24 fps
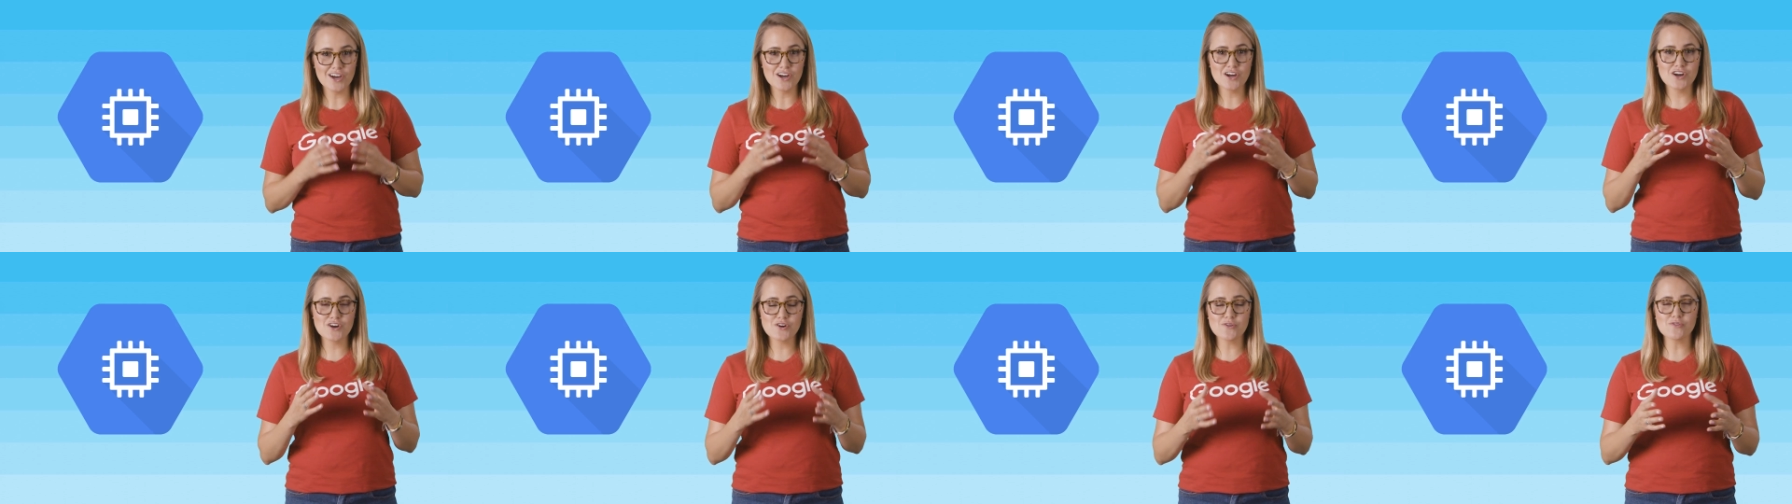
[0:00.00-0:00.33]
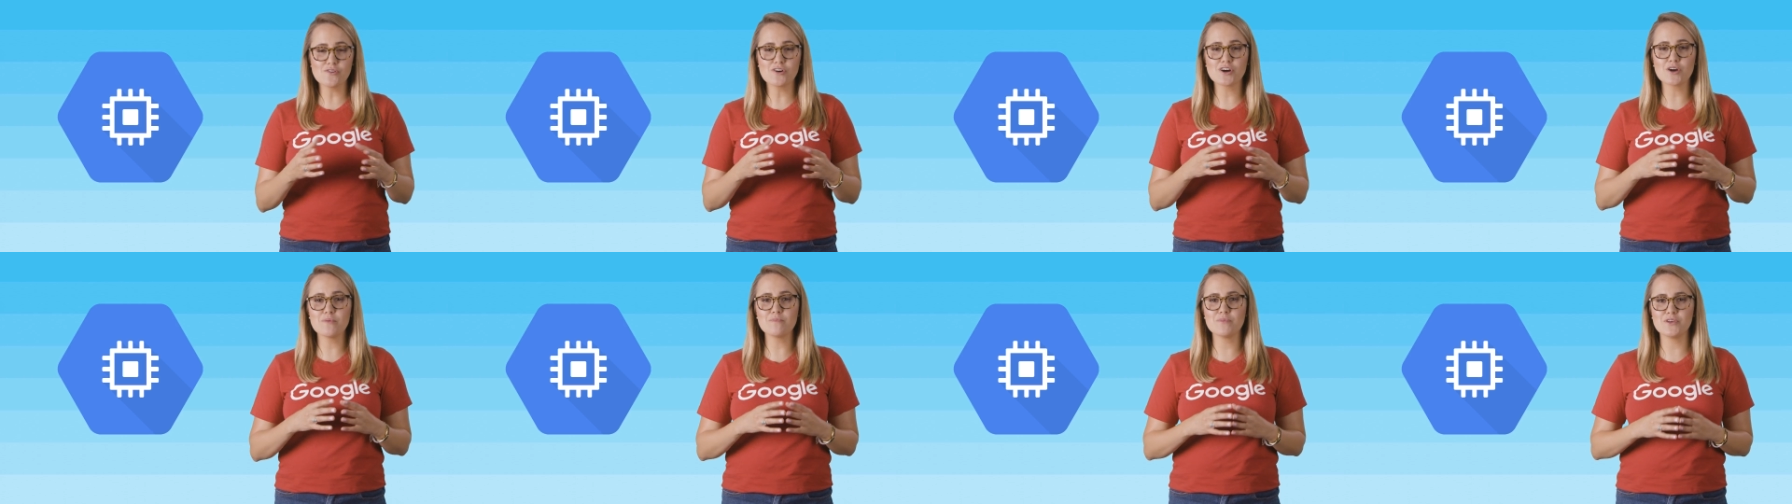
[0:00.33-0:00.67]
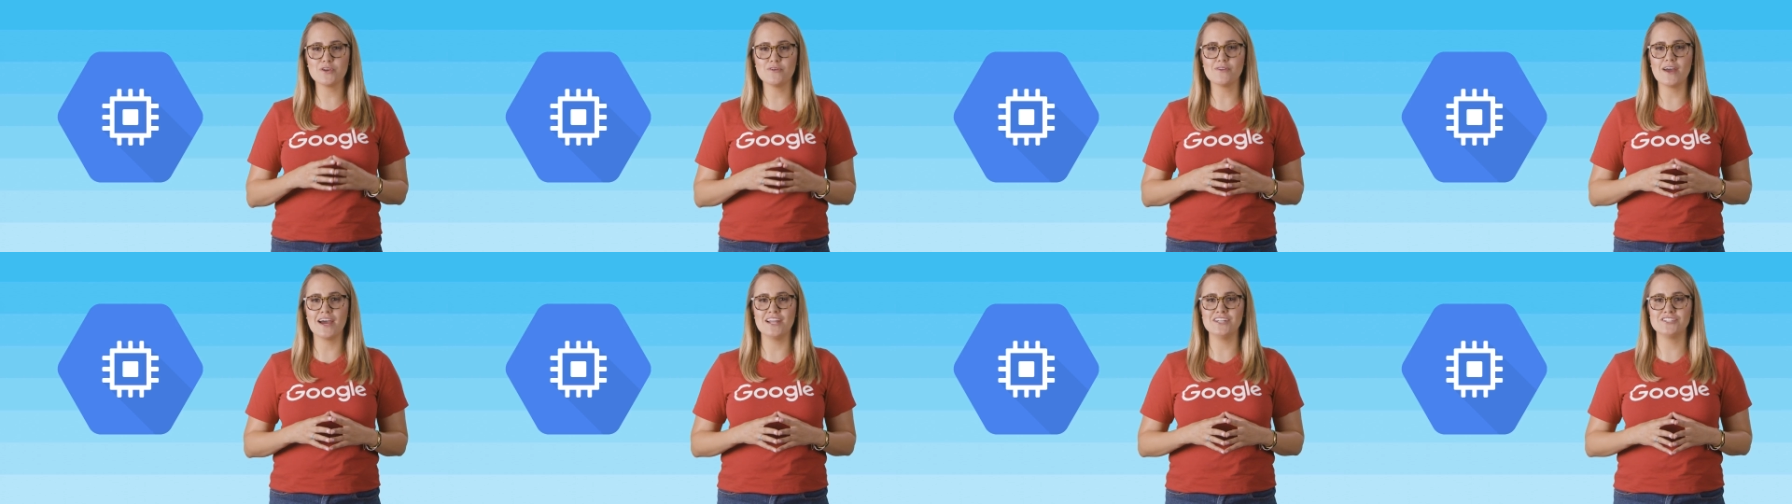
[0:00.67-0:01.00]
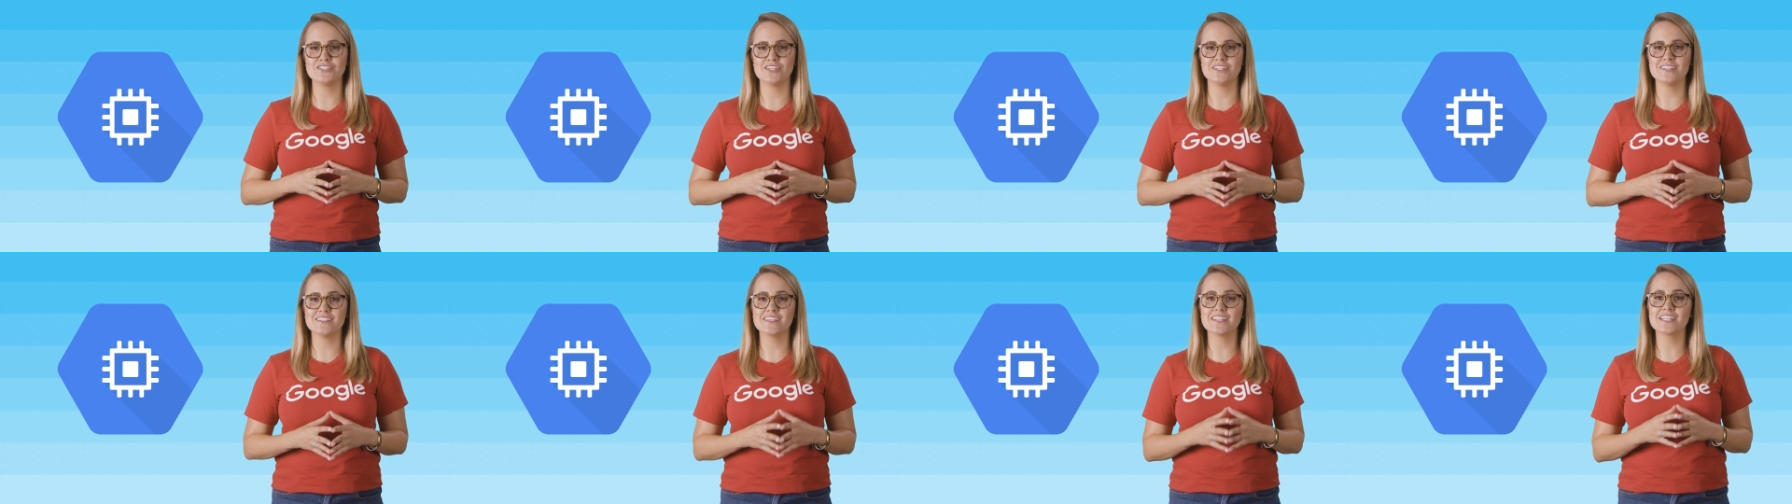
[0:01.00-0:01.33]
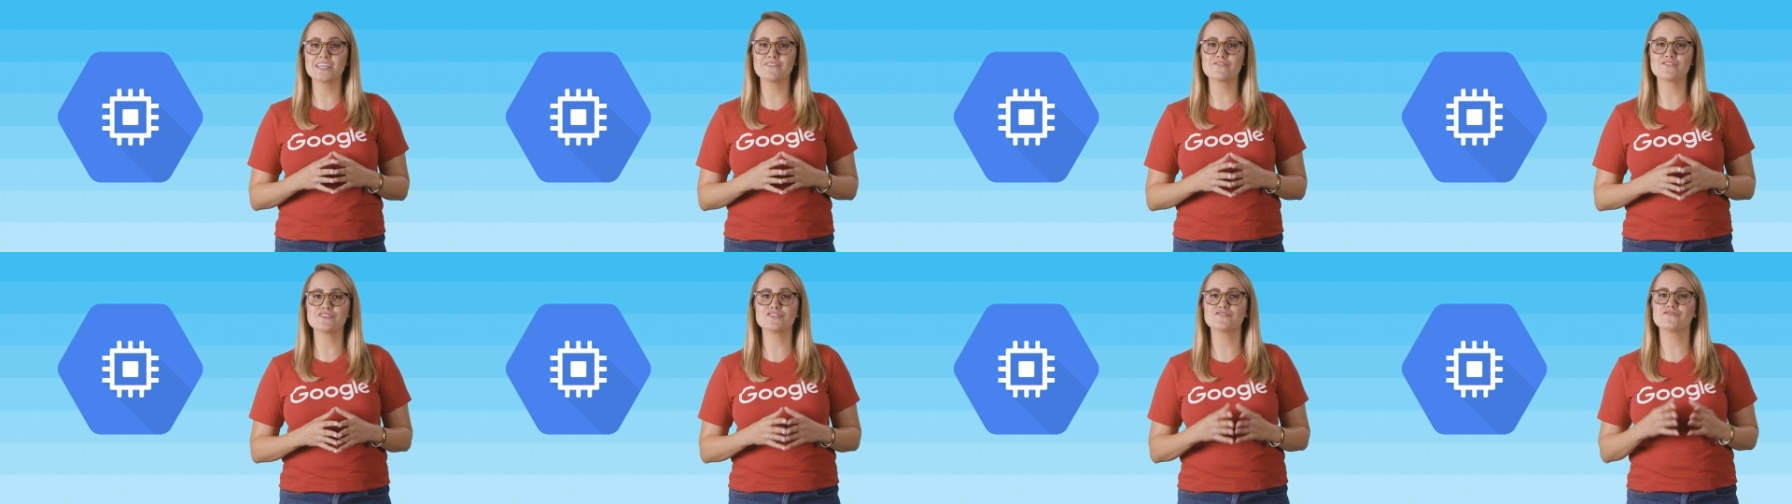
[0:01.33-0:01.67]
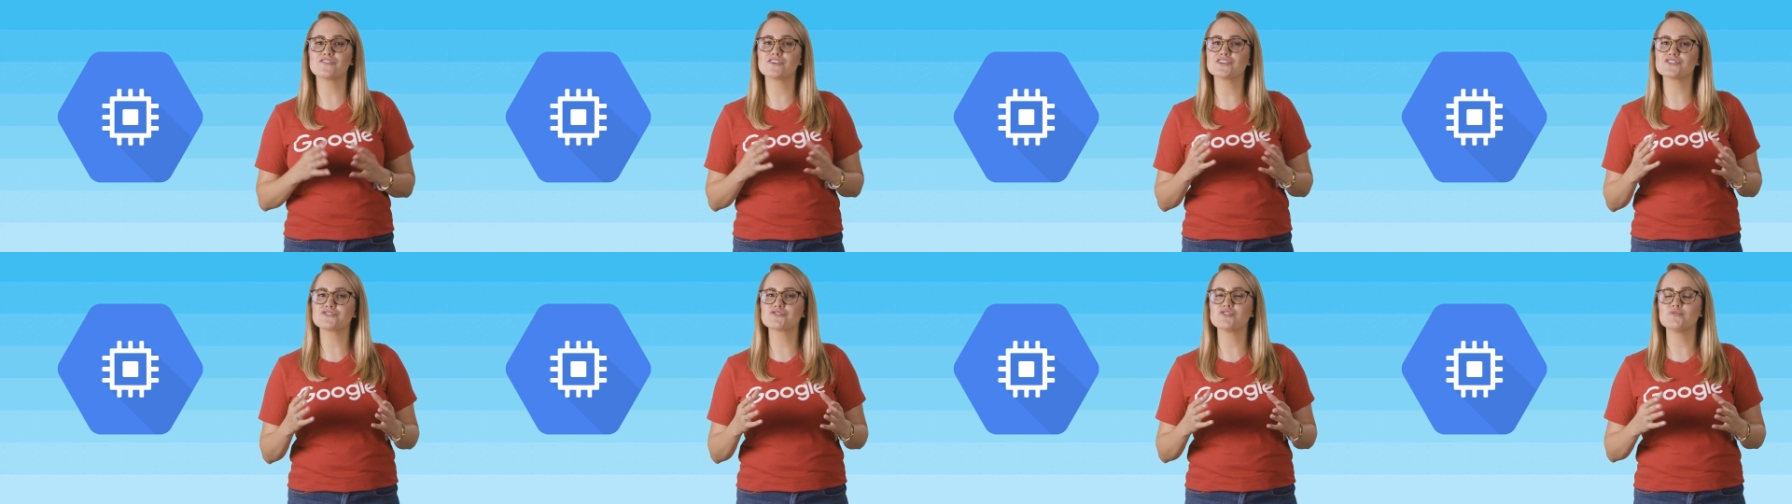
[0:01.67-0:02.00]
Google Compute Engine delivers
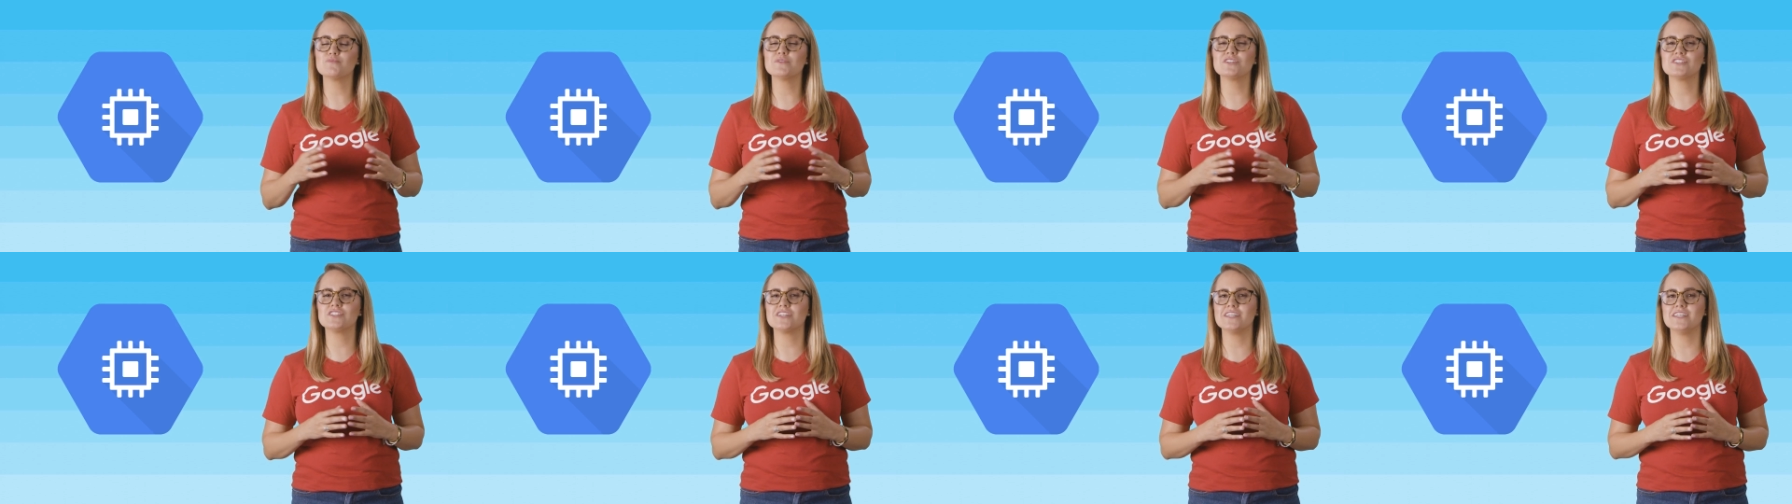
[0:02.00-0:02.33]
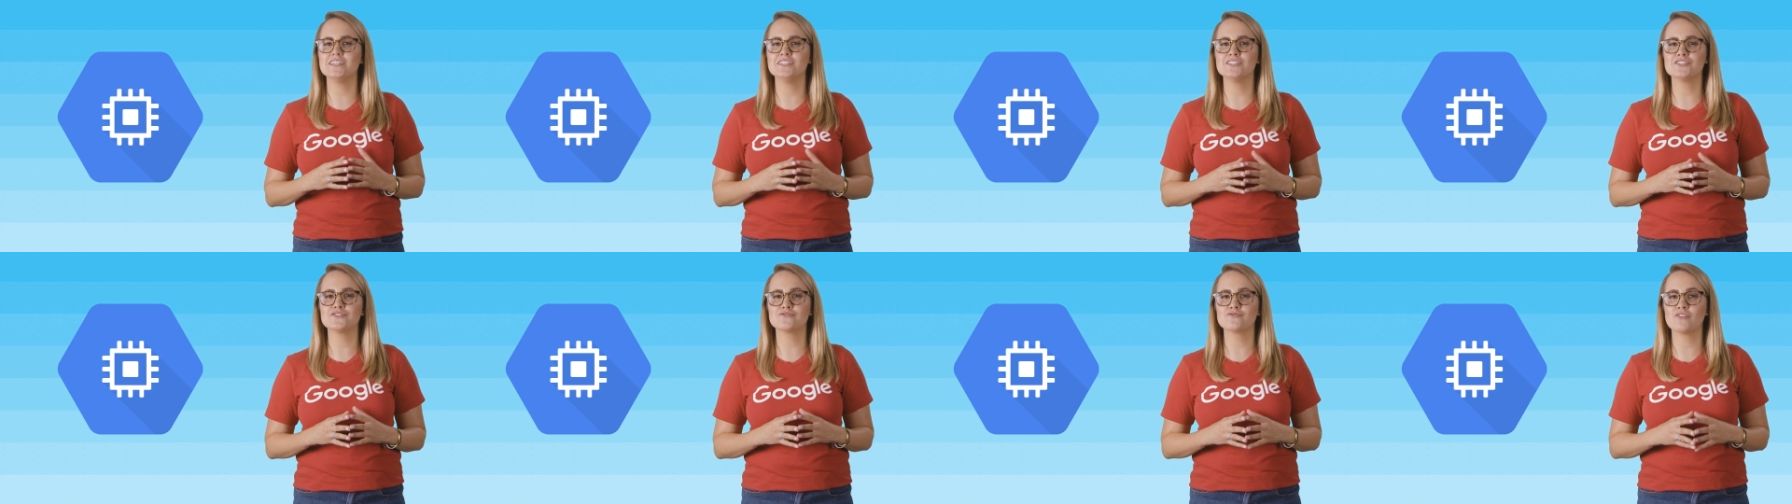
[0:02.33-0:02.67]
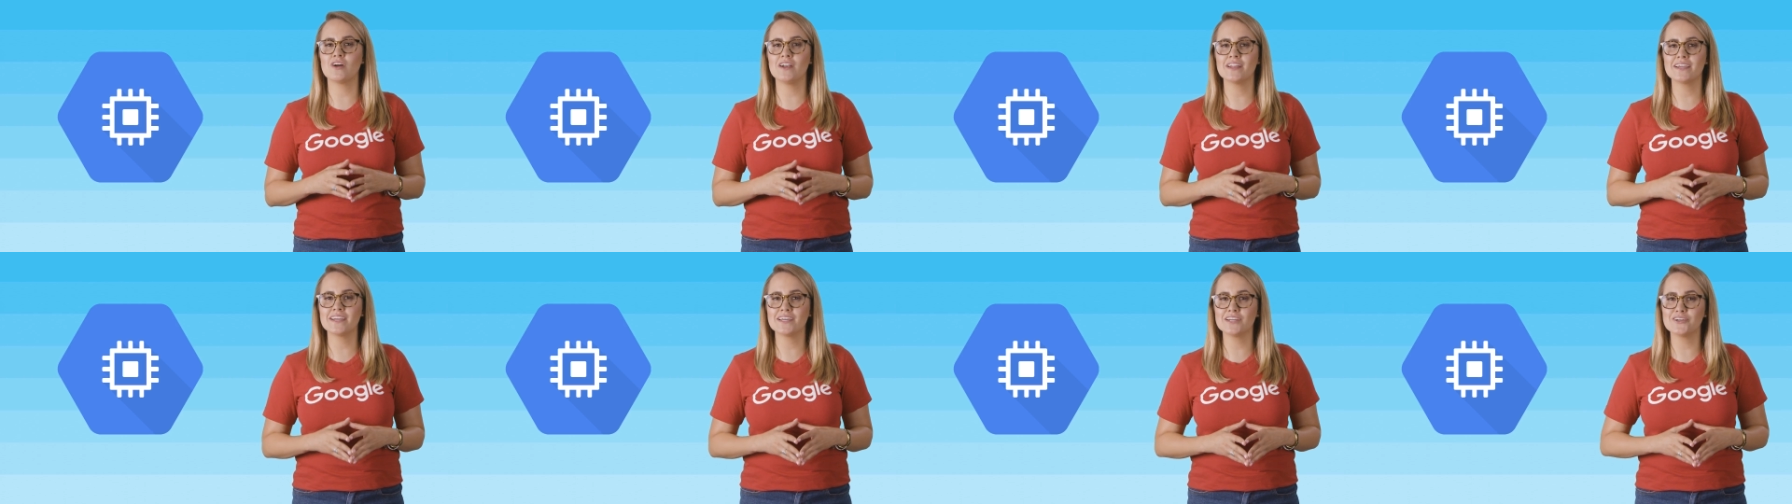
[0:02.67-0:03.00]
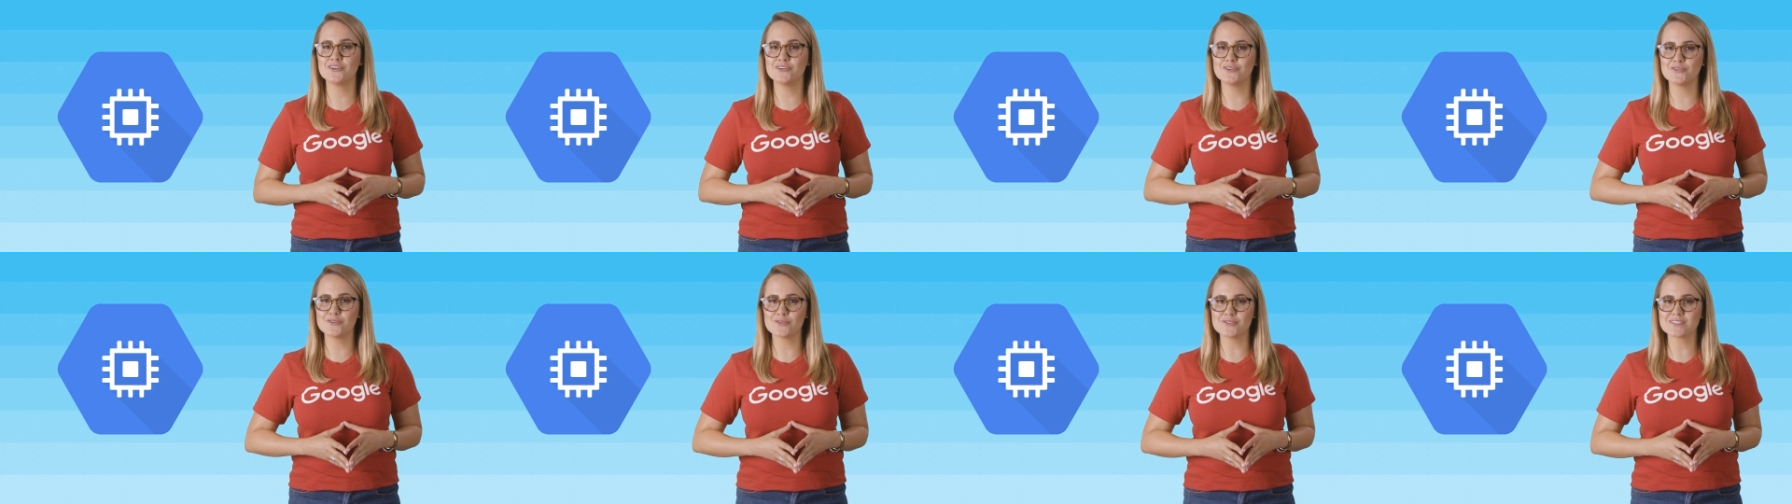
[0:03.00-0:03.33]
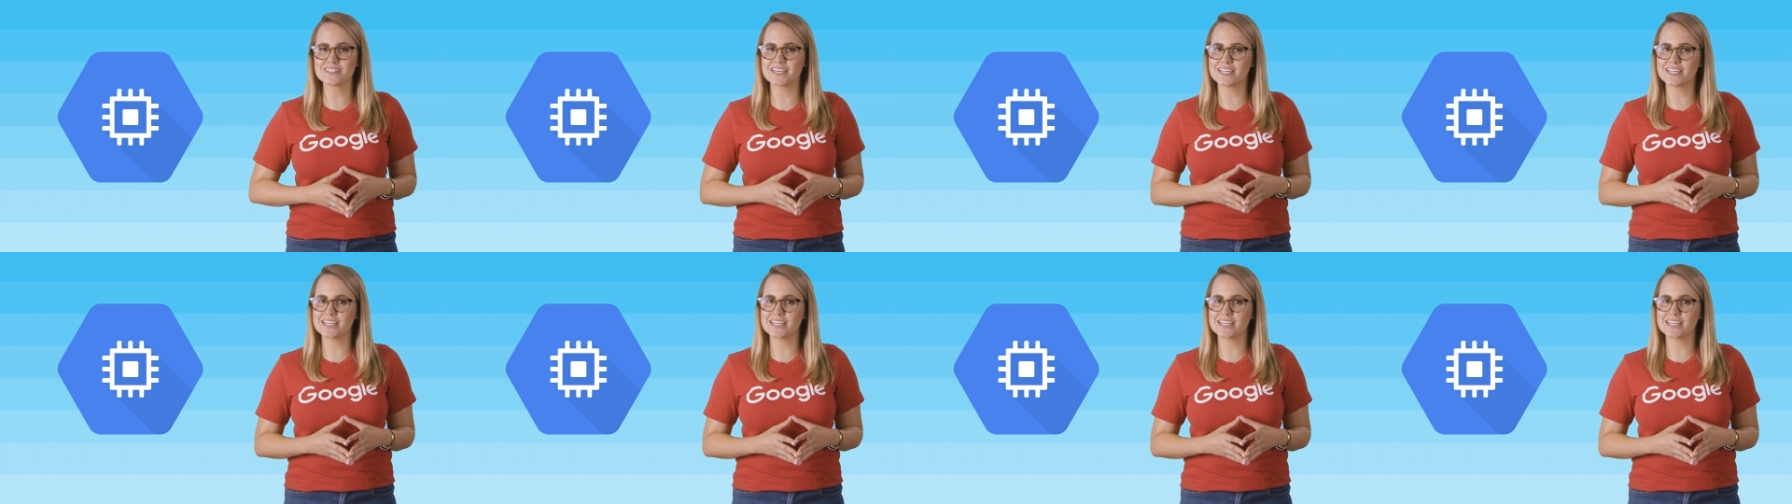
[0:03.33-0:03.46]
virtual machines running in Google's